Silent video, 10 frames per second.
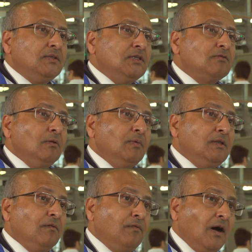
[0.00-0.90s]
This will
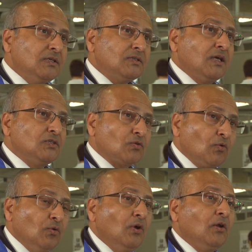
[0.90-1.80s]
be the fastest
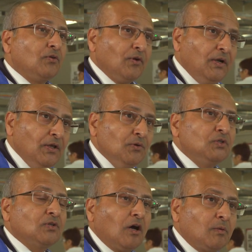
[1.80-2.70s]
route to
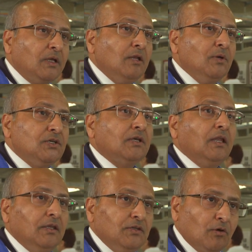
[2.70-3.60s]
reduce carbon
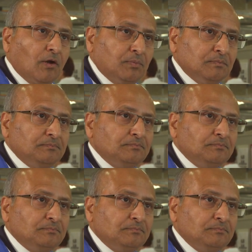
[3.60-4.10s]
emission in Europe.